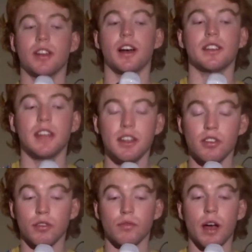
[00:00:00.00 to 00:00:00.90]
a
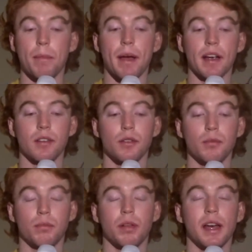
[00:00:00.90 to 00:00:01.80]
19-year-old right-back
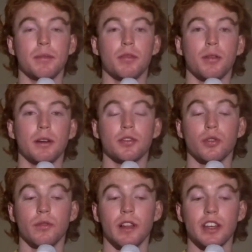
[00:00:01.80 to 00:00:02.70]
who played pretty
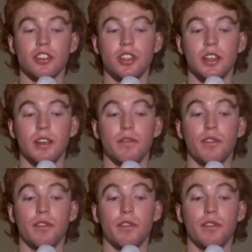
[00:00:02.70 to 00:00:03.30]
much all of last year,